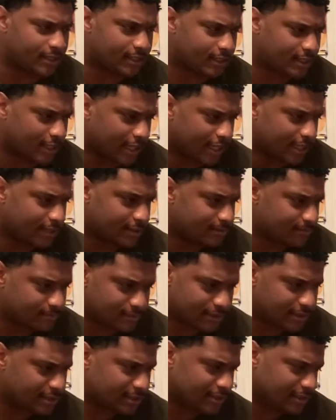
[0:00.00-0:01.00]
Like,
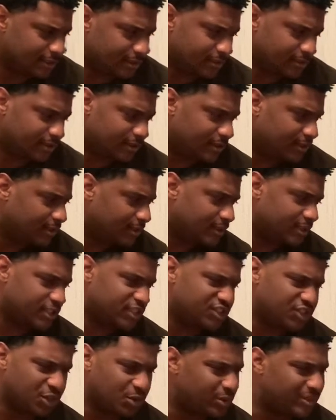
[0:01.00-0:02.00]
this
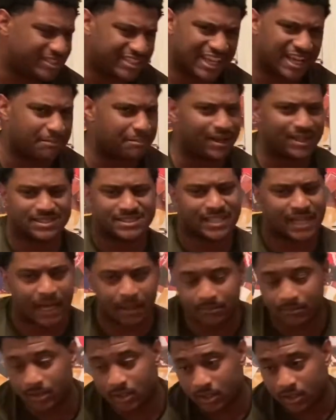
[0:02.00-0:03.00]
shoe is not my
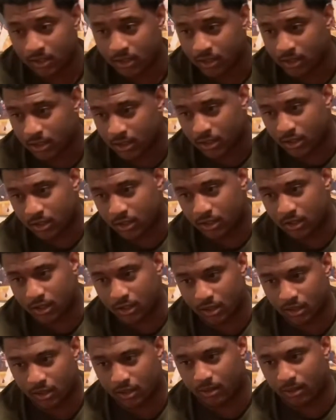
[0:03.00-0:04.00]
top.
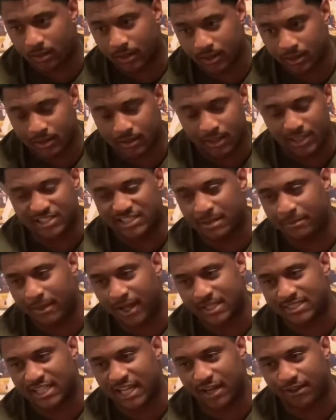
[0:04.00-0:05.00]
It's in my
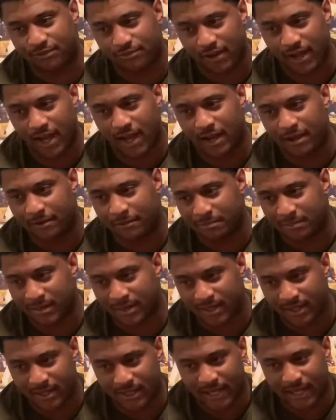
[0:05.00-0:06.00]
top five,
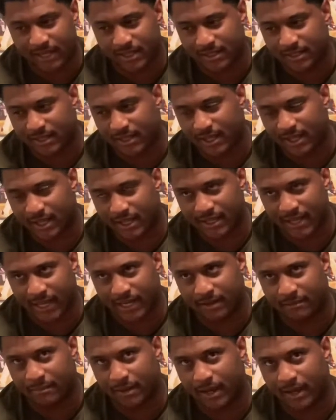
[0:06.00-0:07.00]
but not
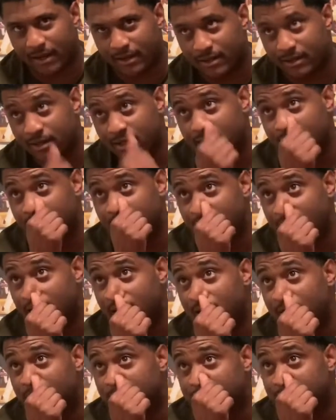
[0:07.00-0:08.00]
in my,